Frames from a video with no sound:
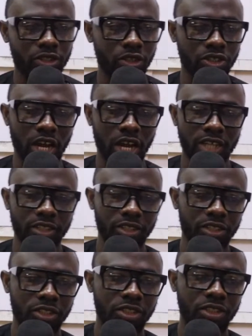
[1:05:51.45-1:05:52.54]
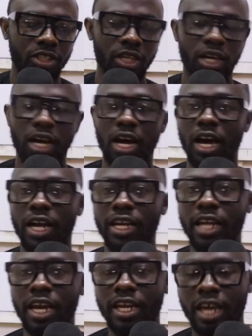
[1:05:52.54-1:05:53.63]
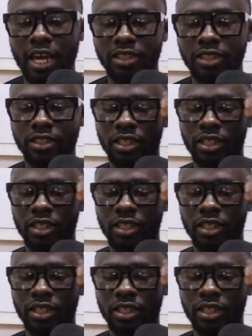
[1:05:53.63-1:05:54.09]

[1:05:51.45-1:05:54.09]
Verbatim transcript: challenges uh, in that case.